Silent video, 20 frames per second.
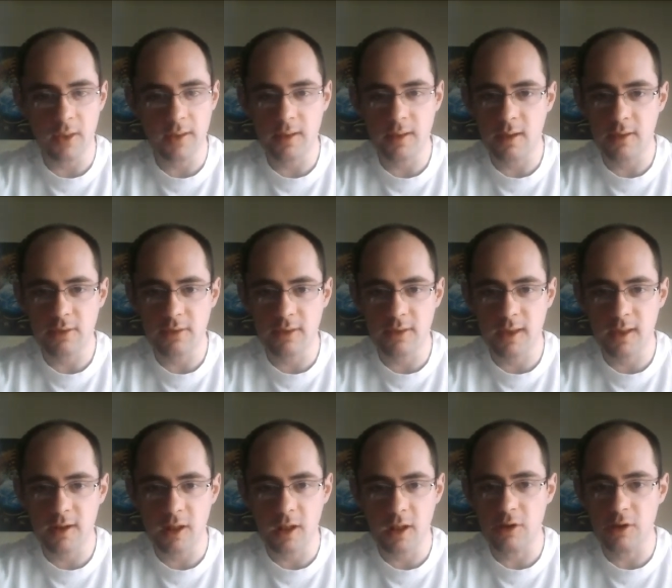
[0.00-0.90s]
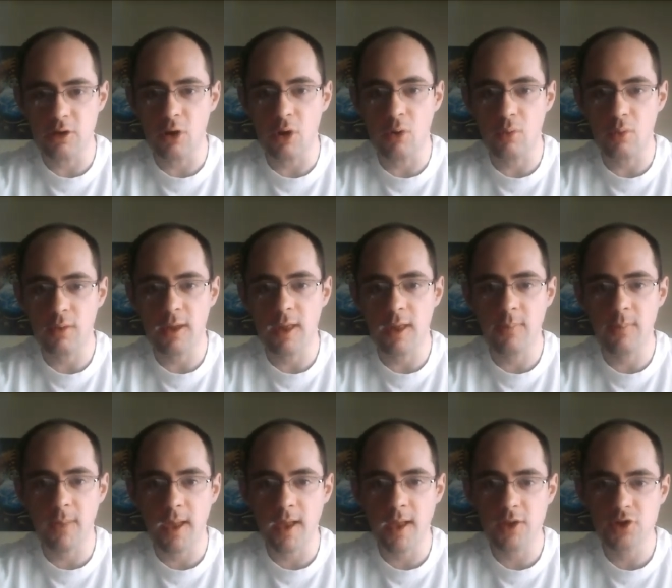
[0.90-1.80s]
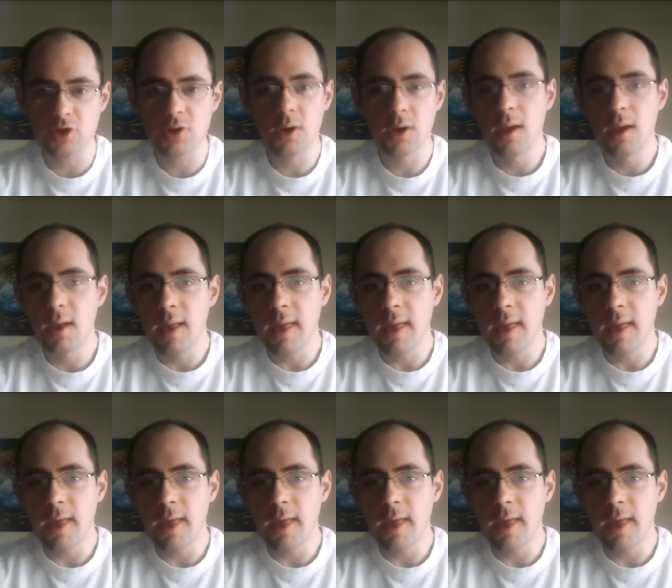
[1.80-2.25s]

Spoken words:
like I said, an okay match.